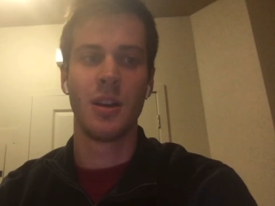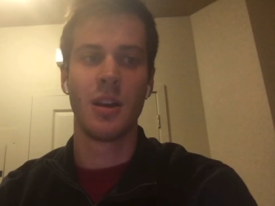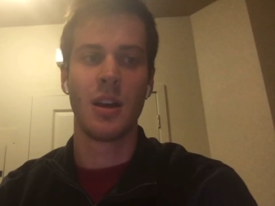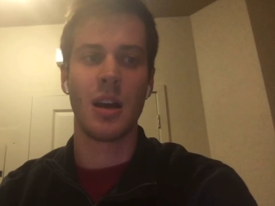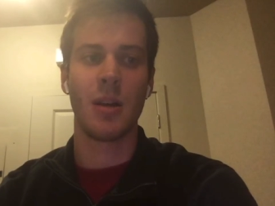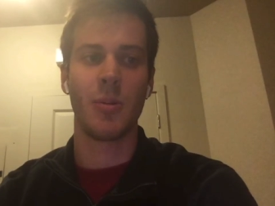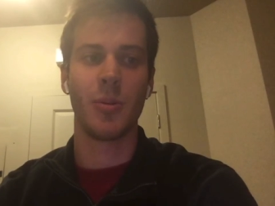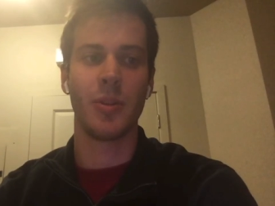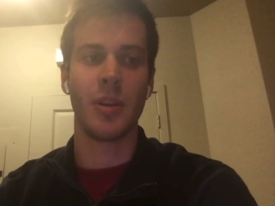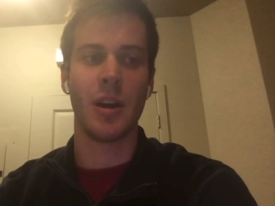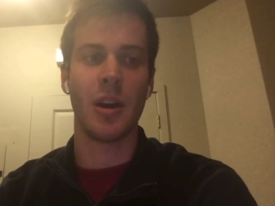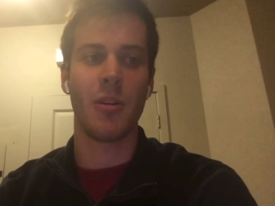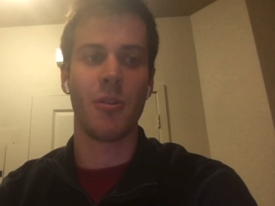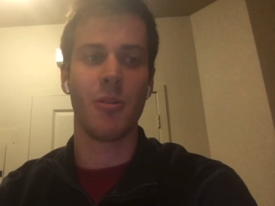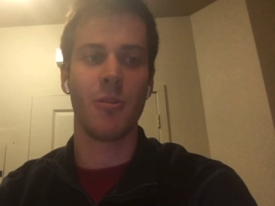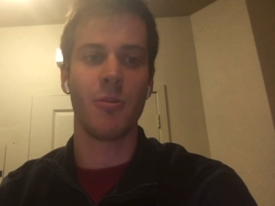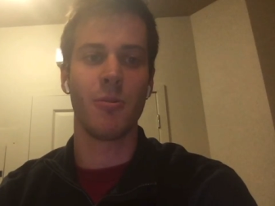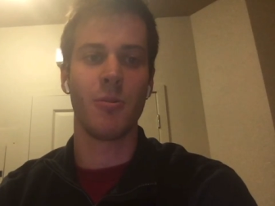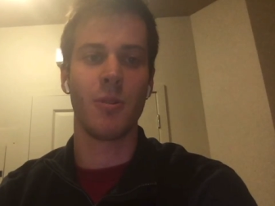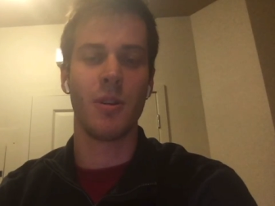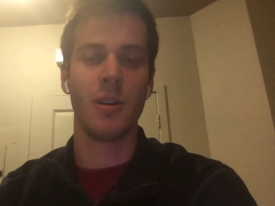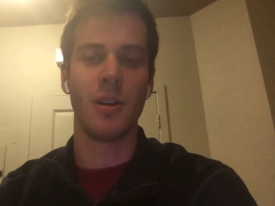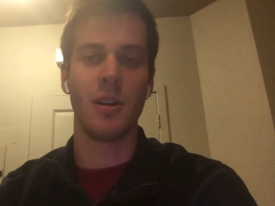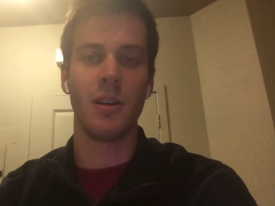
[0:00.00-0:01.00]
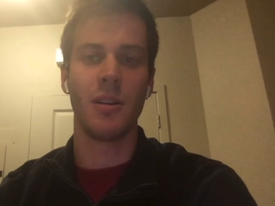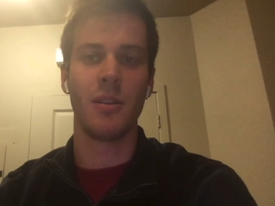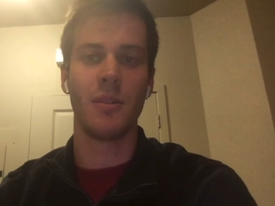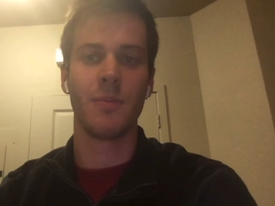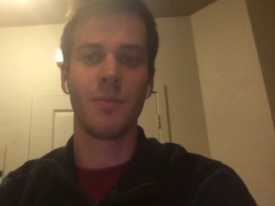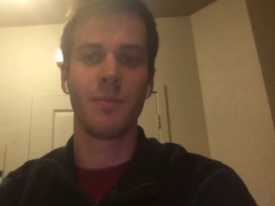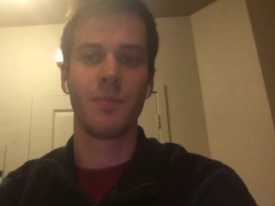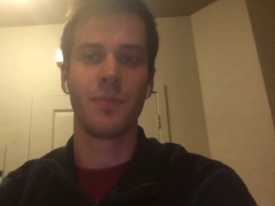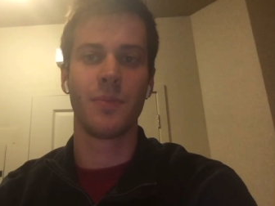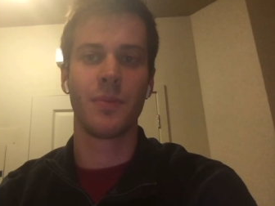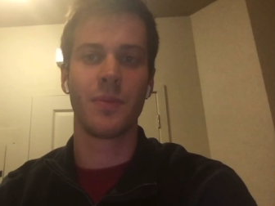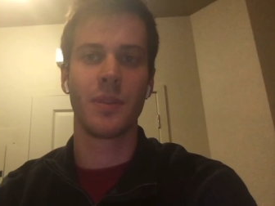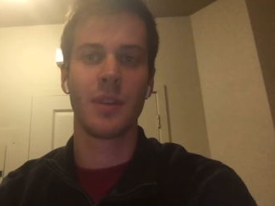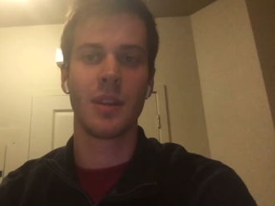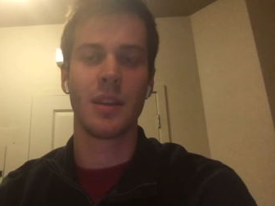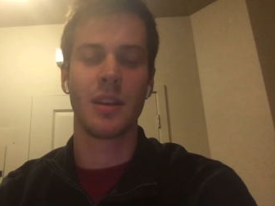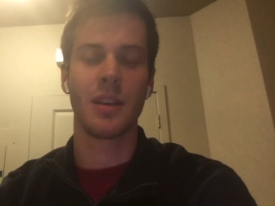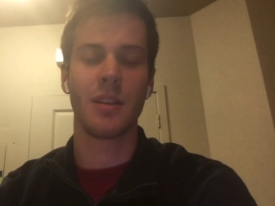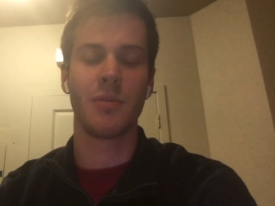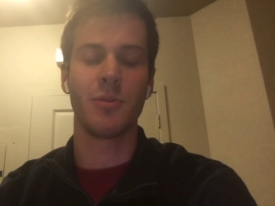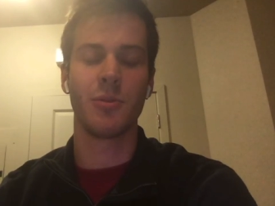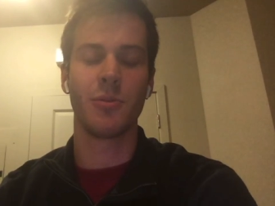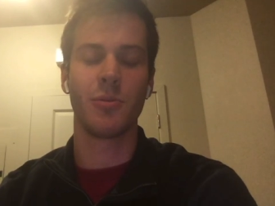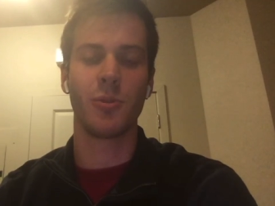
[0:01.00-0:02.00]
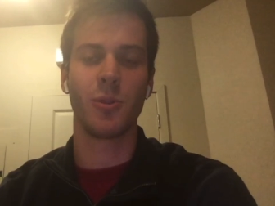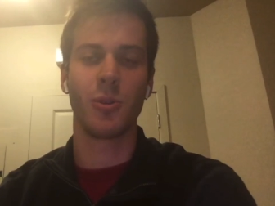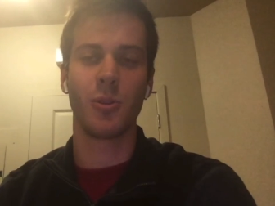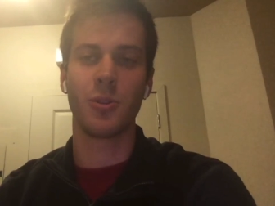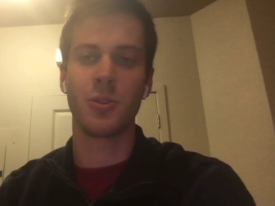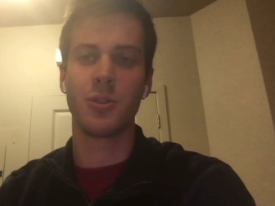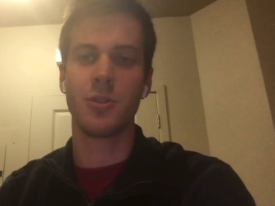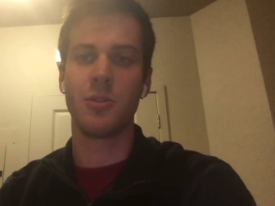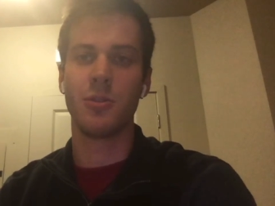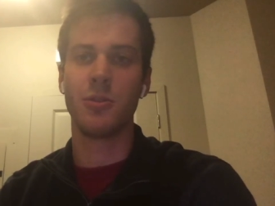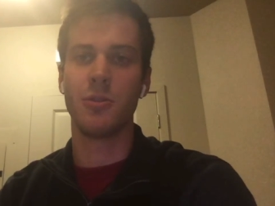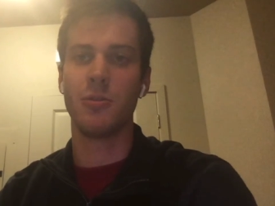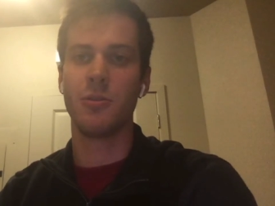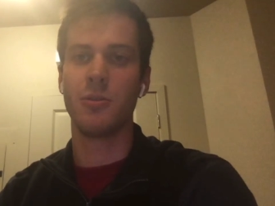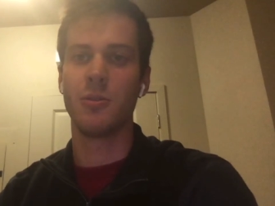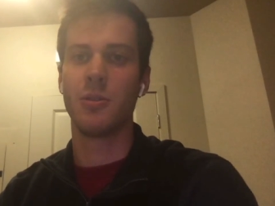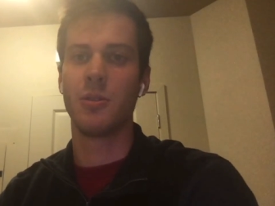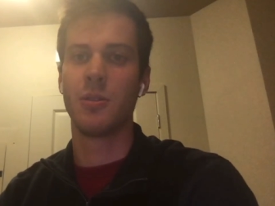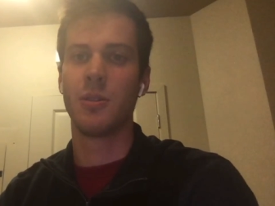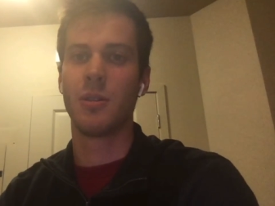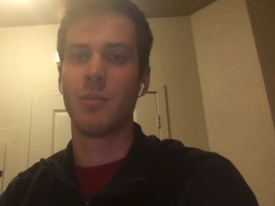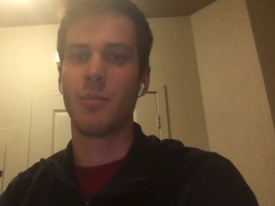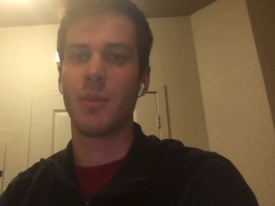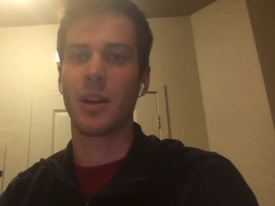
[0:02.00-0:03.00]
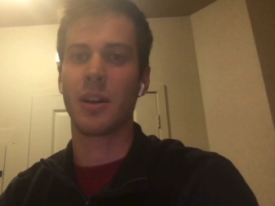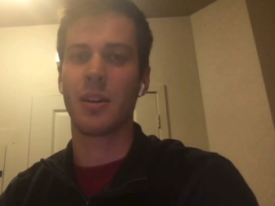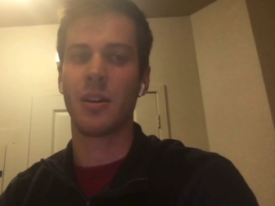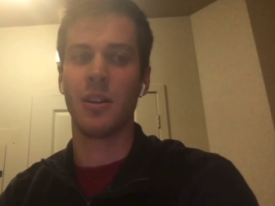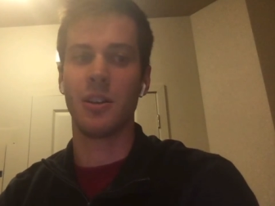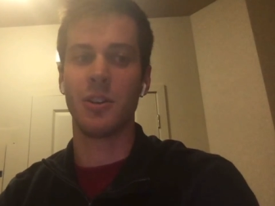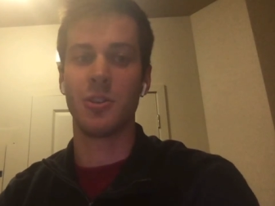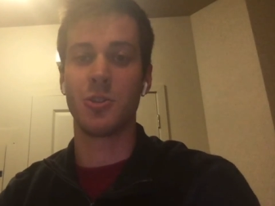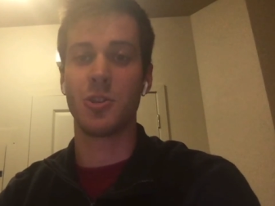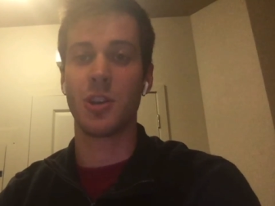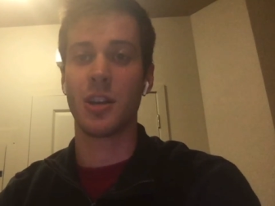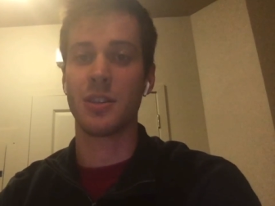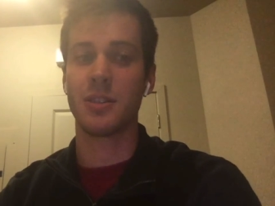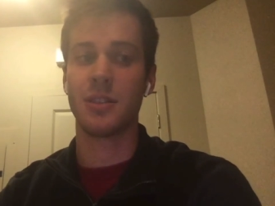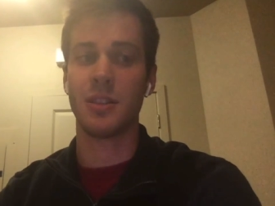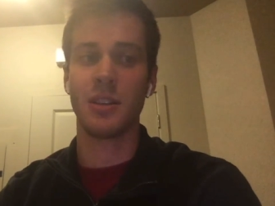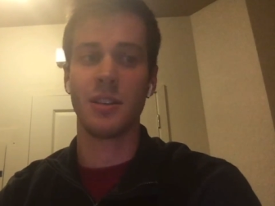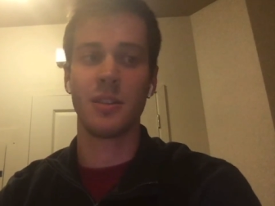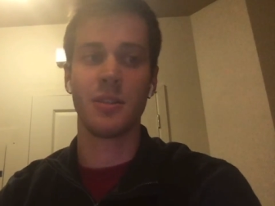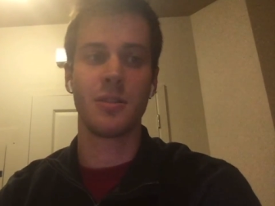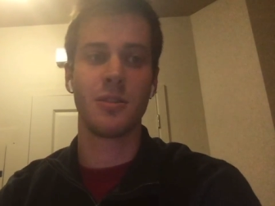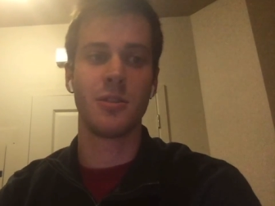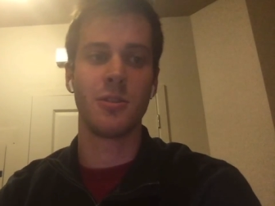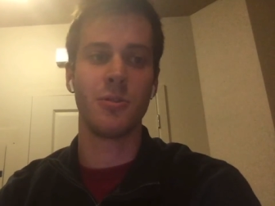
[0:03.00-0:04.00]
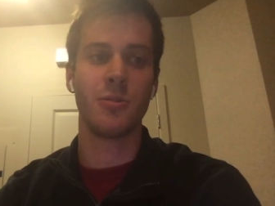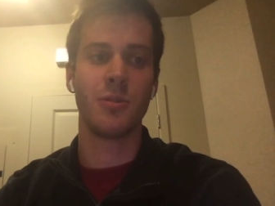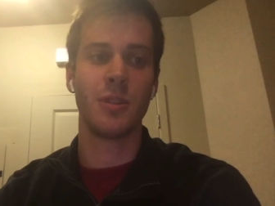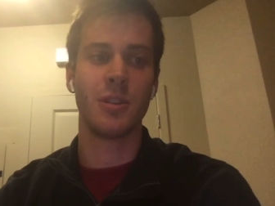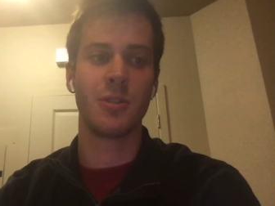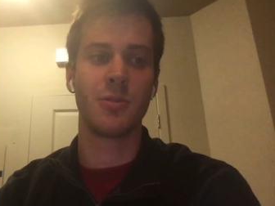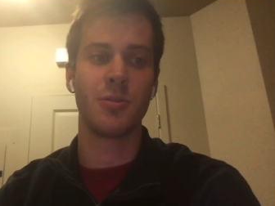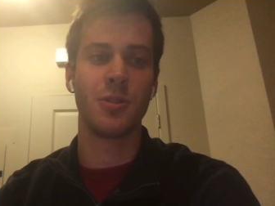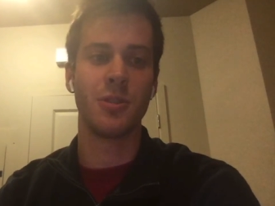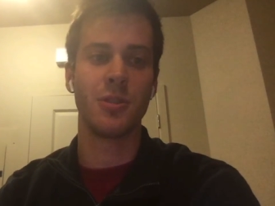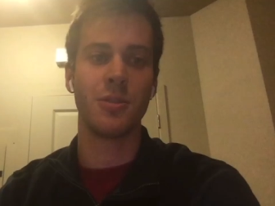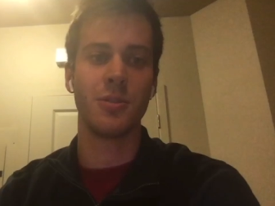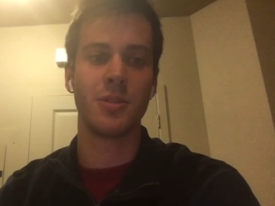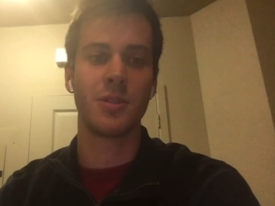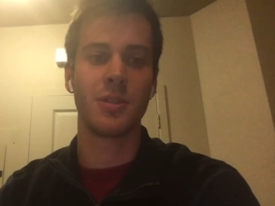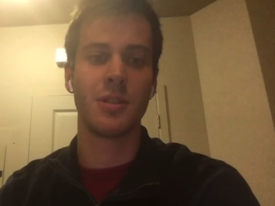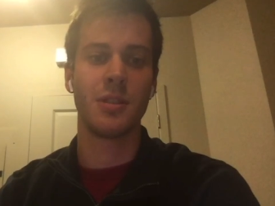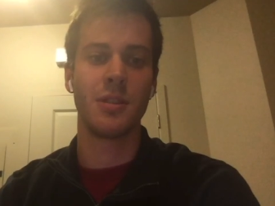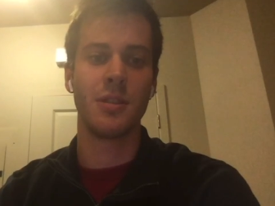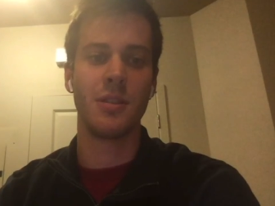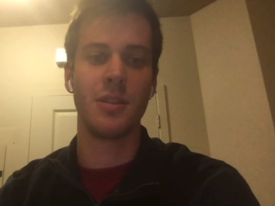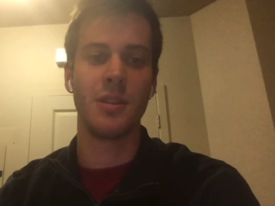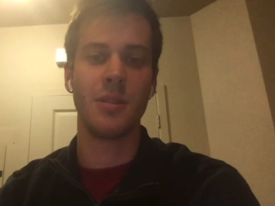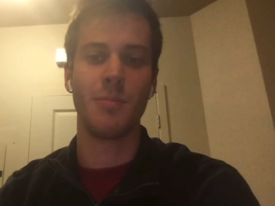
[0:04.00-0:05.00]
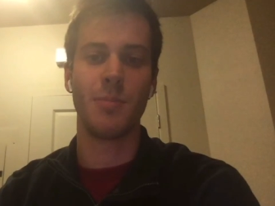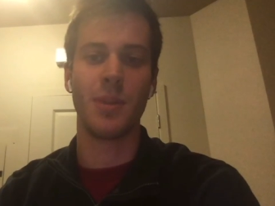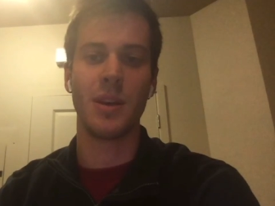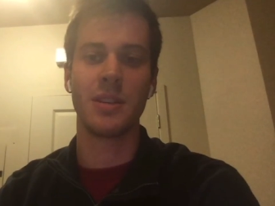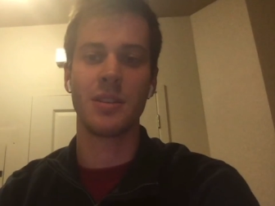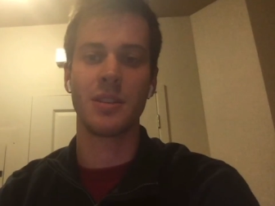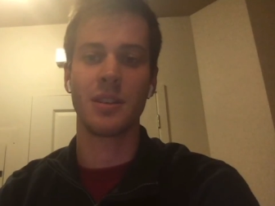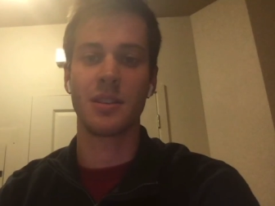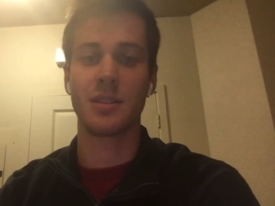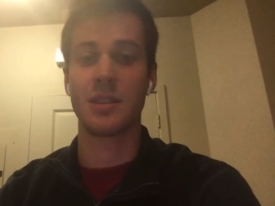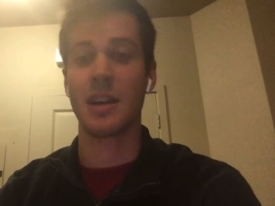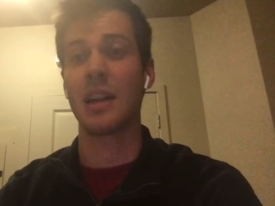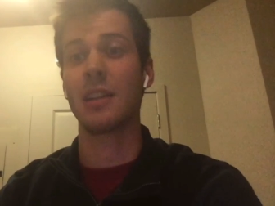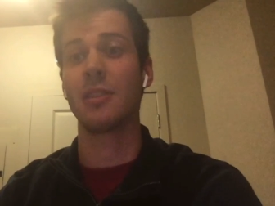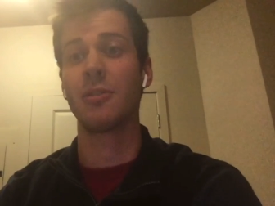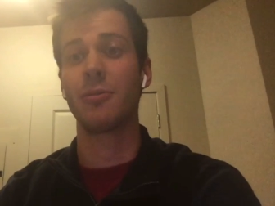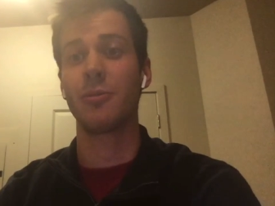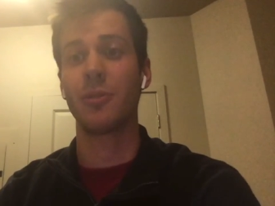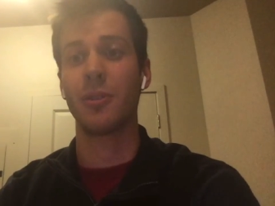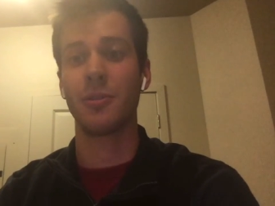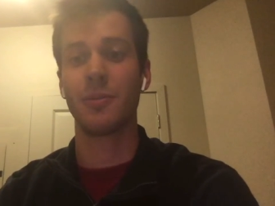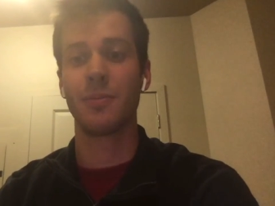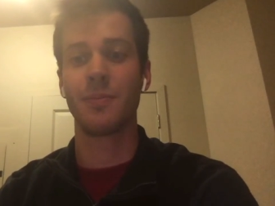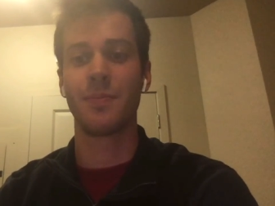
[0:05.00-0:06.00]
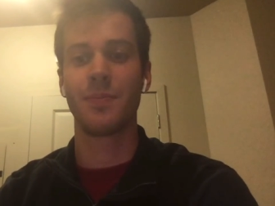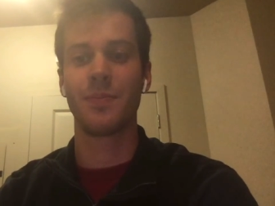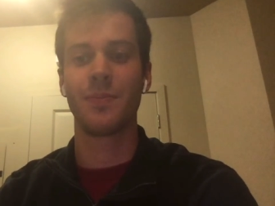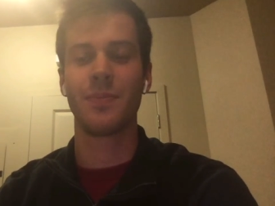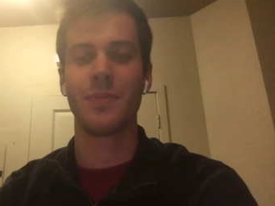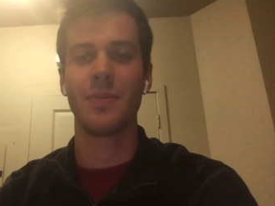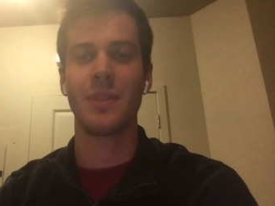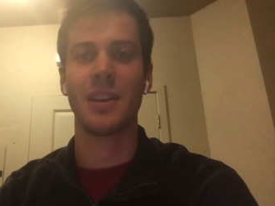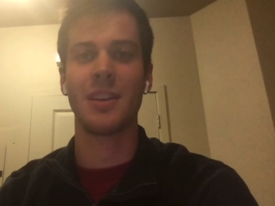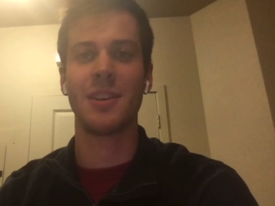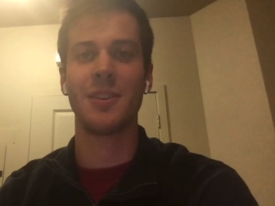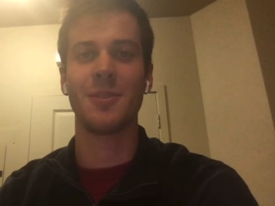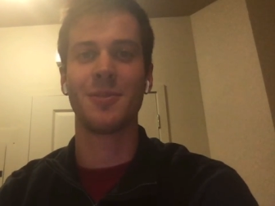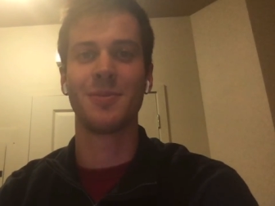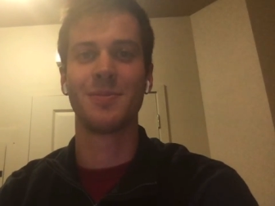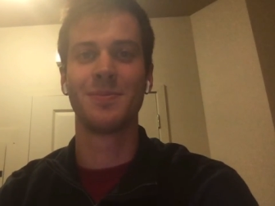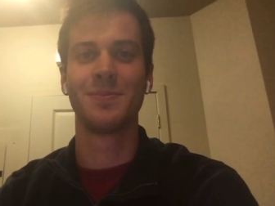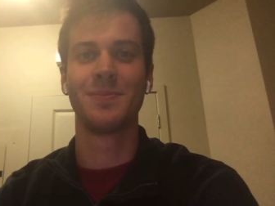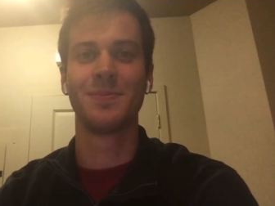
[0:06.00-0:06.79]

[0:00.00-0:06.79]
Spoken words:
I will now give the floor to my colleague Jesse to introduce the basic xylophone. Thank you.